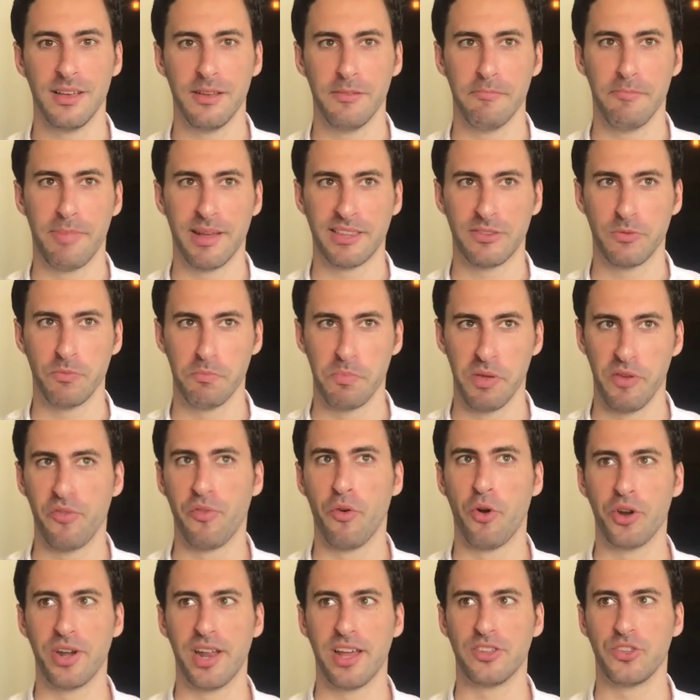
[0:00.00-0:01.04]
But
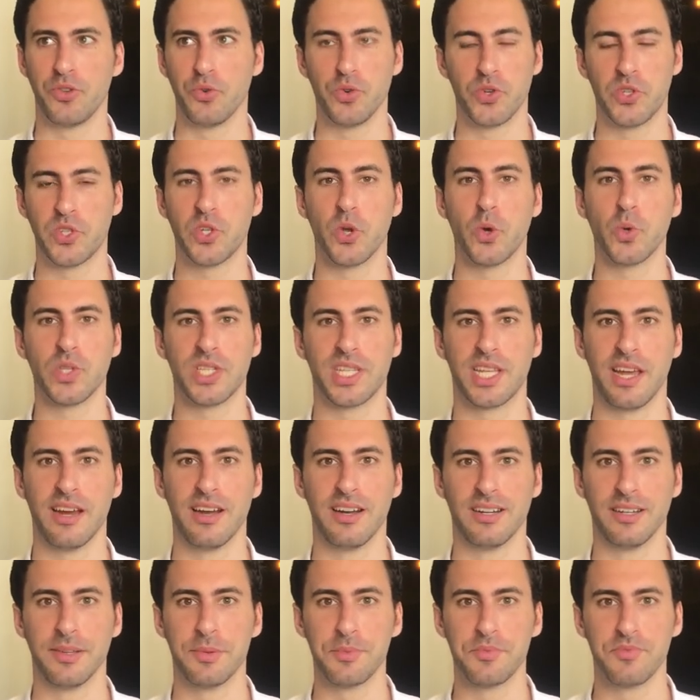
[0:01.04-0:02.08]
before that, you're so
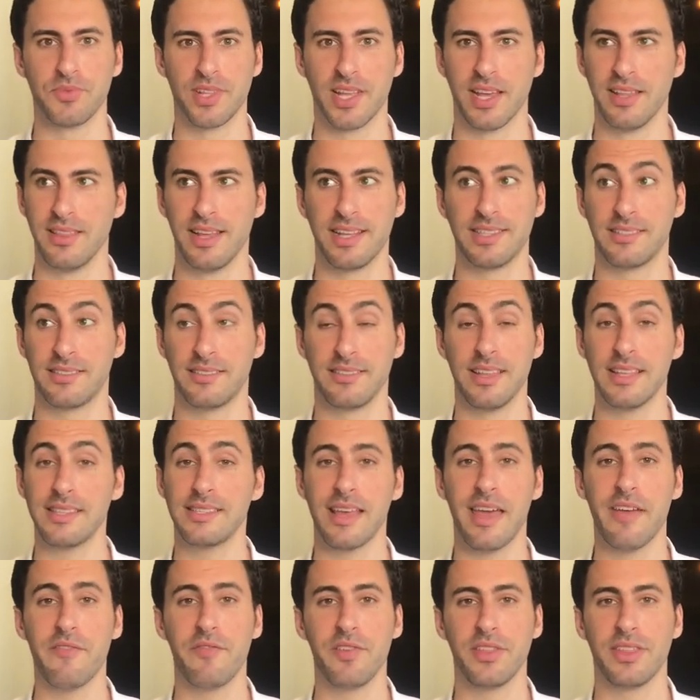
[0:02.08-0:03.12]
scared. And that's that's
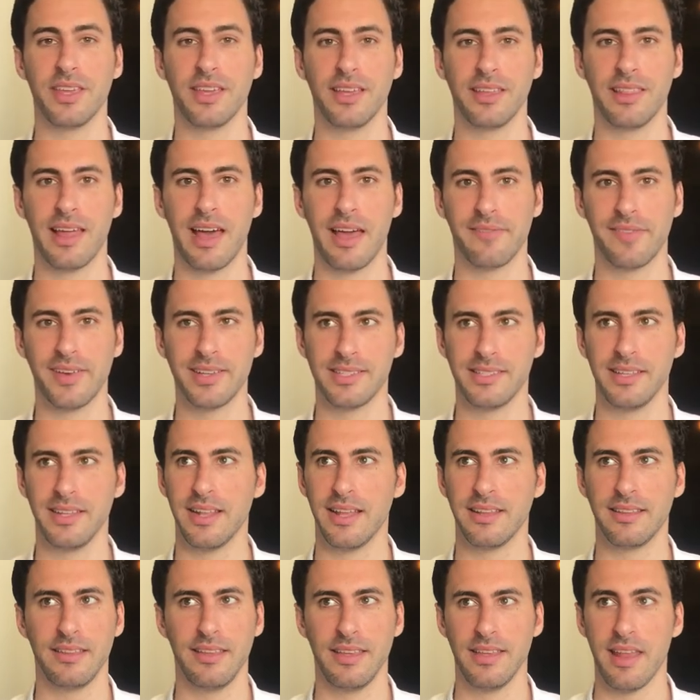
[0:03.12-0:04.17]
everything in life. I see
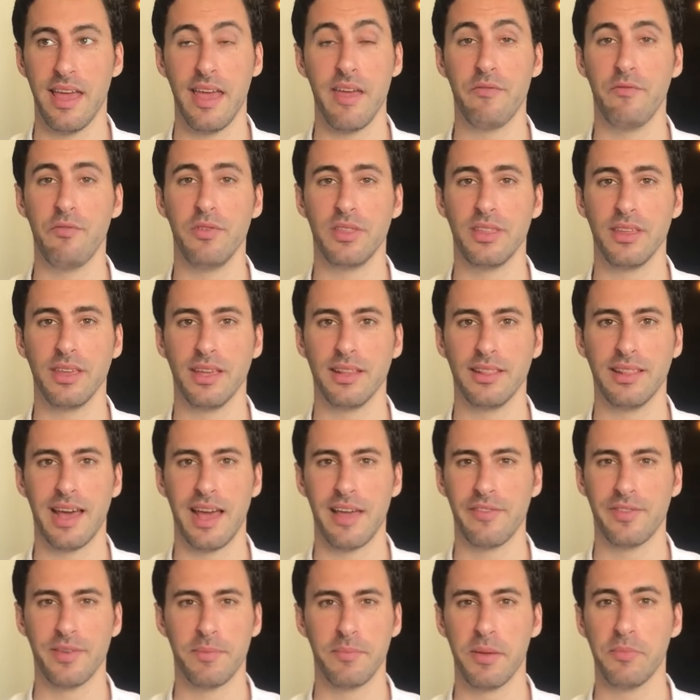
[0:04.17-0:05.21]
that in everything in
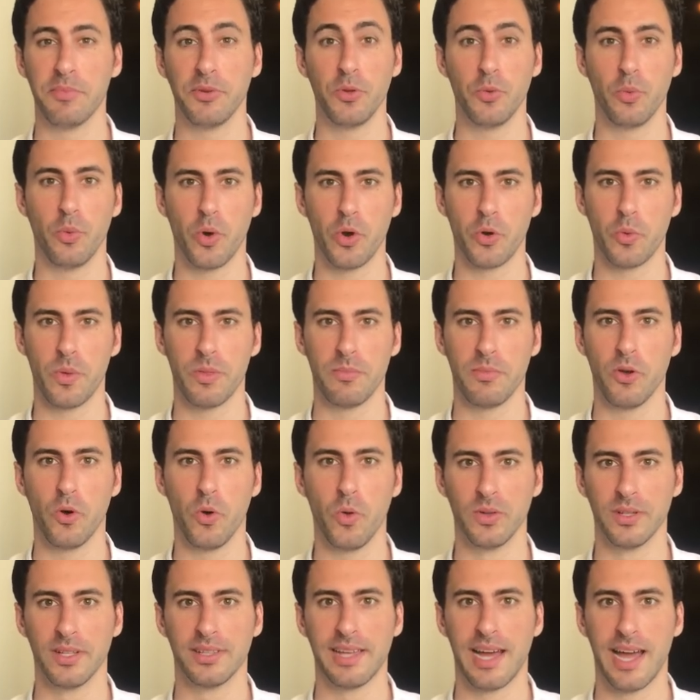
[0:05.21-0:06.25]
life, and people work with me
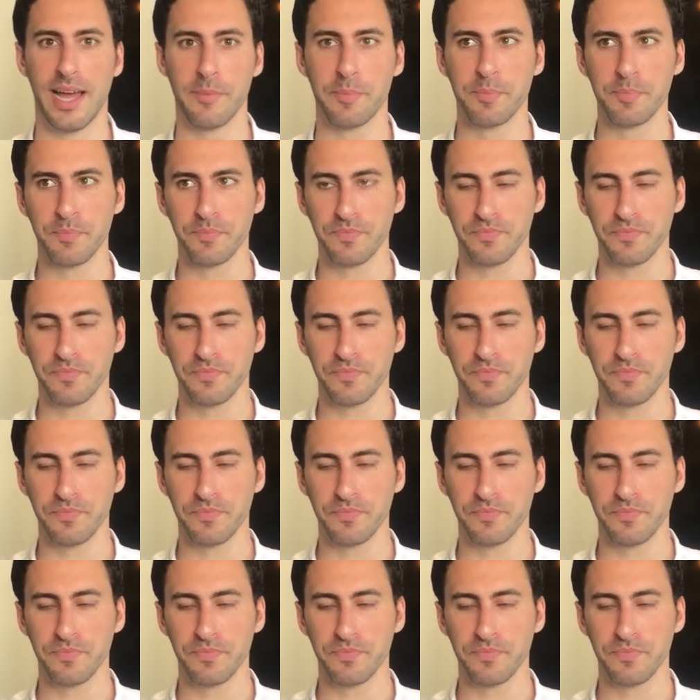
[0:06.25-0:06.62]
all the time.